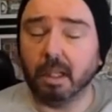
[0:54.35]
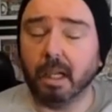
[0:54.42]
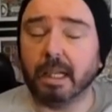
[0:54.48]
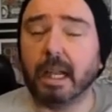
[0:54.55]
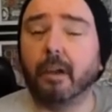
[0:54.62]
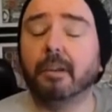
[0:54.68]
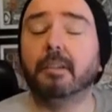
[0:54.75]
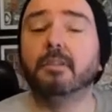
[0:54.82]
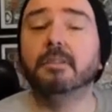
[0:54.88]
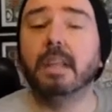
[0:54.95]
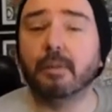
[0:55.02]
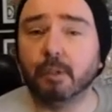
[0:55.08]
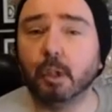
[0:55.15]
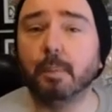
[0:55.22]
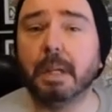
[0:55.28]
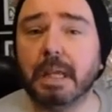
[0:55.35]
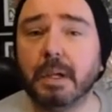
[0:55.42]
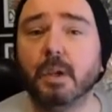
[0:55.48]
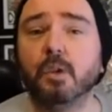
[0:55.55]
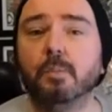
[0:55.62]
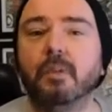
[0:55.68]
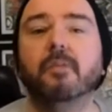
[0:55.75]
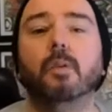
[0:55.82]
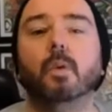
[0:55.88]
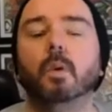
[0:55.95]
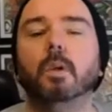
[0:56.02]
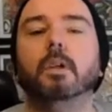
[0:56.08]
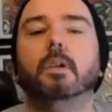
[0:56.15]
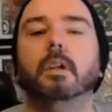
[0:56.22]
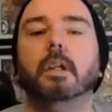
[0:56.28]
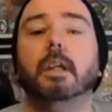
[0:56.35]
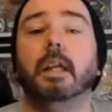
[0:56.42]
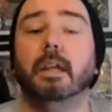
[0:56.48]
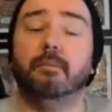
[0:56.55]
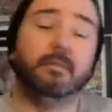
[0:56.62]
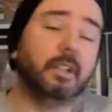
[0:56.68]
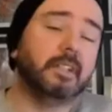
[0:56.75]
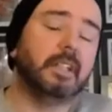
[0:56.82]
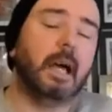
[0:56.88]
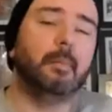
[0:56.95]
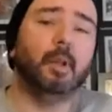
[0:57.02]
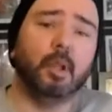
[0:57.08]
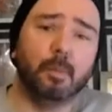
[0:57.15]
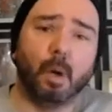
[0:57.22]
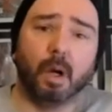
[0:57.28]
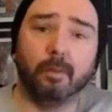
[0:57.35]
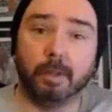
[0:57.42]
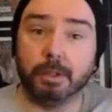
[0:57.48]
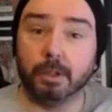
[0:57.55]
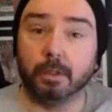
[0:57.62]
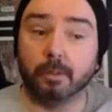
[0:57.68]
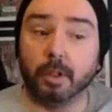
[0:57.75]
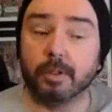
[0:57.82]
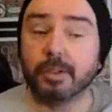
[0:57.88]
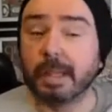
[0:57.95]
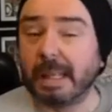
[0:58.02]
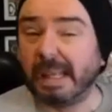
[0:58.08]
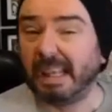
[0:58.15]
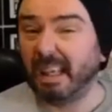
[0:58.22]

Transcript: a character's never appeared before in, for example, the Marvel Universe,